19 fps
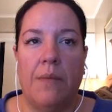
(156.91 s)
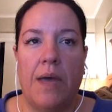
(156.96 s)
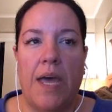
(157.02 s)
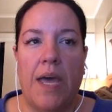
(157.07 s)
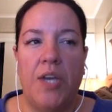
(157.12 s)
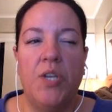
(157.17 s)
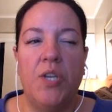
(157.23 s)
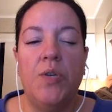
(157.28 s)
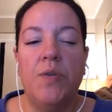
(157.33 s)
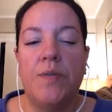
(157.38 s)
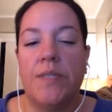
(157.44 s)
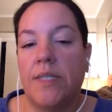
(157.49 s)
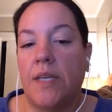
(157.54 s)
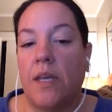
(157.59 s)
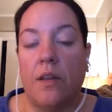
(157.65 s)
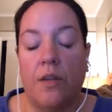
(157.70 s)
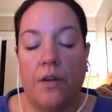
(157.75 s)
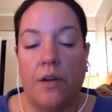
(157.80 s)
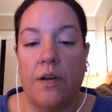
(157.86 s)
a new
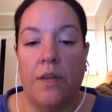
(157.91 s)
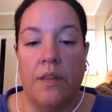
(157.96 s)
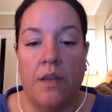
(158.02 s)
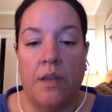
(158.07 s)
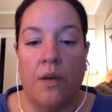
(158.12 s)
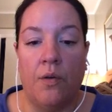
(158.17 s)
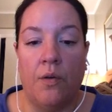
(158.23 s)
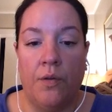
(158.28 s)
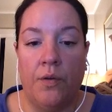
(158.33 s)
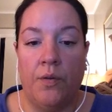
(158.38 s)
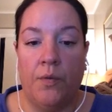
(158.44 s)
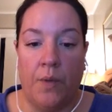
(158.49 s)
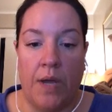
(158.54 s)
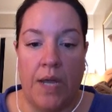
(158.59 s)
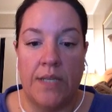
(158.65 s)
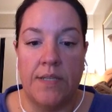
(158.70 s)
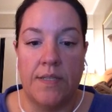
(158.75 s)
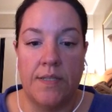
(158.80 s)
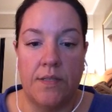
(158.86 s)
settler in the Old
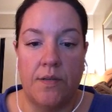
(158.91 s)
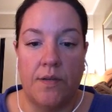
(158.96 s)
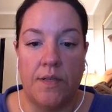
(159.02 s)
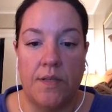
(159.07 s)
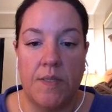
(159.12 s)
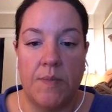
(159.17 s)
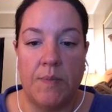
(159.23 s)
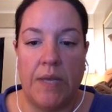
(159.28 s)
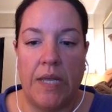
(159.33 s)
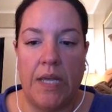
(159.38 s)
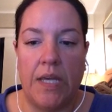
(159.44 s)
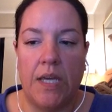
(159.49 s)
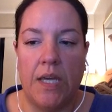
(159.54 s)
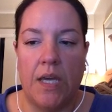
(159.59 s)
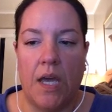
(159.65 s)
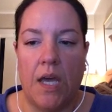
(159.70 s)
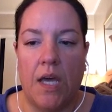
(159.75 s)
West, so to speak.